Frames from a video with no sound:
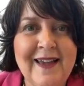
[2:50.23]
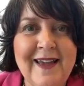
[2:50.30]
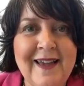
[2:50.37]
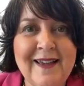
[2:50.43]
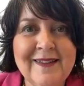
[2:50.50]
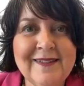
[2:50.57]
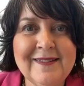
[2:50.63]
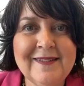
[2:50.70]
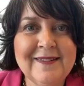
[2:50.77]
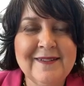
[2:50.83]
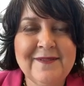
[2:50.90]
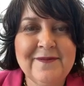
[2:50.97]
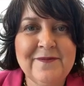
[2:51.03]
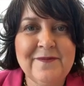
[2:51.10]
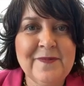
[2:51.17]
as
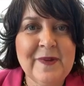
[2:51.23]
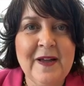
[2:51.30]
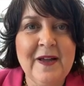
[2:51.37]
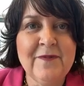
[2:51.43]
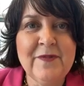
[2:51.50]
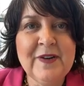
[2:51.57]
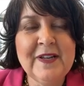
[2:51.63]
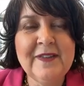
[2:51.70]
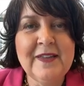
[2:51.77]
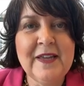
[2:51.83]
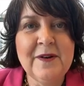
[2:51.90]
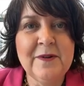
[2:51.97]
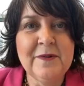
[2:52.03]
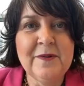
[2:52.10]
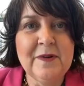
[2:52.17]
confident.
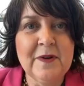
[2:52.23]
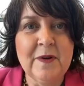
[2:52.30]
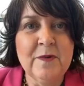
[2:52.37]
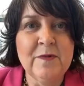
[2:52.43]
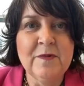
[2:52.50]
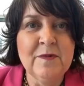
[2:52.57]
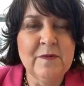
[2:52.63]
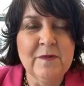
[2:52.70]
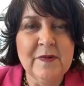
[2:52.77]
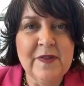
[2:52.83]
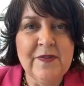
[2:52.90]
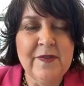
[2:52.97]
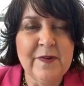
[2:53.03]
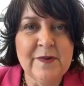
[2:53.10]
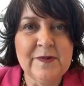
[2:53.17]
They don't own
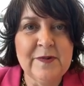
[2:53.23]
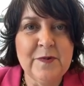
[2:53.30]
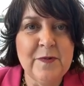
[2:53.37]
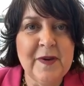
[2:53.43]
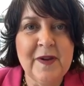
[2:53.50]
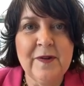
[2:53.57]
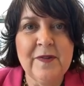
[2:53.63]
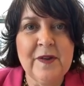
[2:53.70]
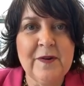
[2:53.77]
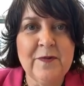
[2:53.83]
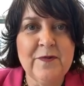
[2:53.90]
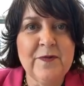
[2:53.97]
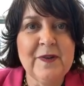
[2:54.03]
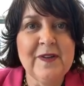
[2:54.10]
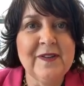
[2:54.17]
what they're doing, or they
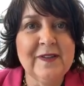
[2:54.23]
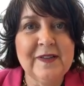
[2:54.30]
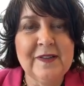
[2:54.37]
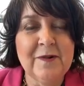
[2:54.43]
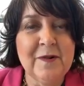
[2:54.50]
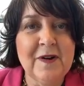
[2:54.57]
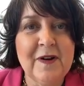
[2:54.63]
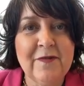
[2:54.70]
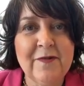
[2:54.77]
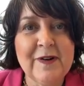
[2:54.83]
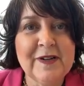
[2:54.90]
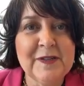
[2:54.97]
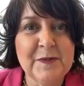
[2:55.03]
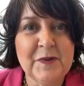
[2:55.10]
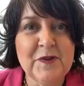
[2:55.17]
don't feel that they're
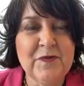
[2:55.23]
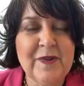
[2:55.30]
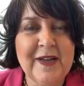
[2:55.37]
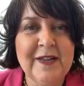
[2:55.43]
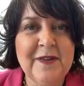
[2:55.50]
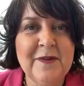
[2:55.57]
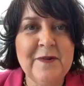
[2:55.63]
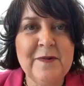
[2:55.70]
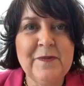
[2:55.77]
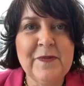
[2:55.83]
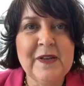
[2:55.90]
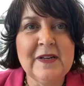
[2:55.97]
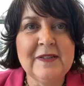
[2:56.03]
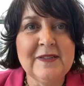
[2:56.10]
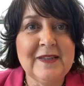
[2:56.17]
offering as much value
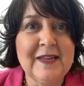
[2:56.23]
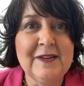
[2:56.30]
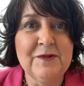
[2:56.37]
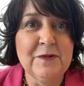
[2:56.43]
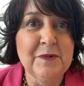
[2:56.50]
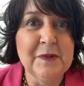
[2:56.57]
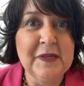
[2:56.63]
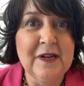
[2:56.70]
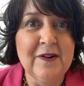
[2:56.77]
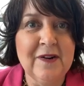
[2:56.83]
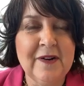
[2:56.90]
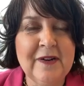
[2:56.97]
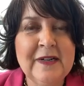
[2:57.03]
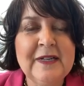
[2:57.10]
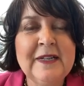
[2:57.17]
as they truly
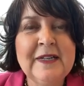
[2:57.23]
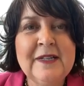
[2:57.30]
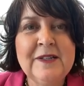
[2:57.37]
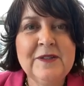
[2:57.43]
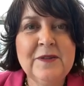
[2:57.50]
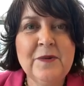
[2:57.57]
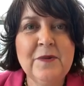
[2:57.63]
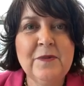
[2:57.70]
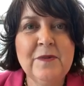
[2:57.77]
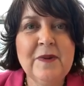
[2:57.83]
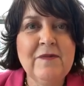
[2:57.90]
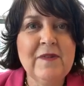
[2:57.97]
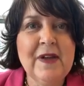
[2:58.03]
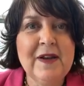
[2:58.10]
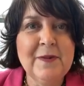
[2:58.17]
are. So
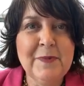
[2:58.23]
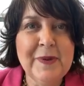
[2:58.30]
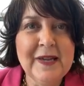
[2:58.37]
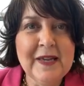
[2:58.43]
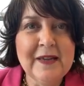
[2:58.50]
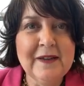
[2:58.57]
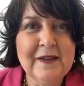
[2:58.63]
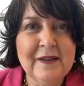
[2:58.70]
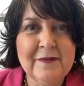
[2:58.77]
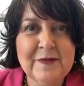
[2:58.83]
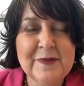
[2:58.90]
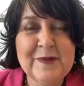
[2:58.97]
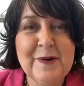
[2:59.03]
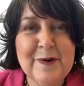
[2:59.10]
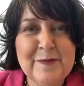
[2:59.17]
we've got to
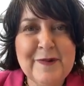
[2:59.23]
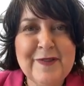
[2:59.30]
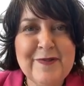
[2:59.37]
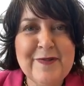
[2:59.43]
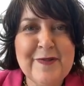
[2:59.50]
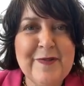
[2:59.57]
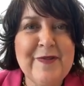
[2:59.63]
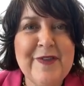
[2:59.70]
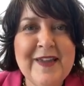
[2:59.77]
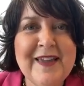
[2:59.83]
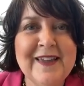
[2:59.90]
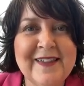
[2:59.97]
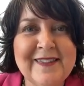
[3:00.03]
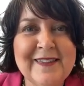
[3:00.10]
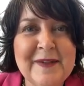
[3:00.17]
start with the
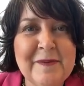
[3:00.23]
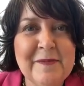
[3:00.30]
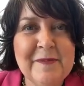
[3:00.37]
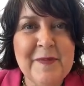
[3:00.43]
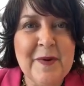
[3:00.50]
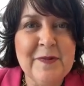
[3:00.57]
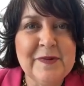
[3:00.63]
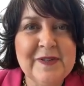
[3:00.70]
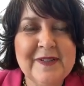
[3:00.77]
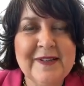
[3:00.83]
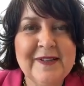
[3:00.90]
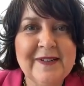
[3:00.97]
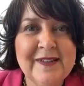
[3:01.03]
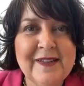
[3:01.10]
thing that most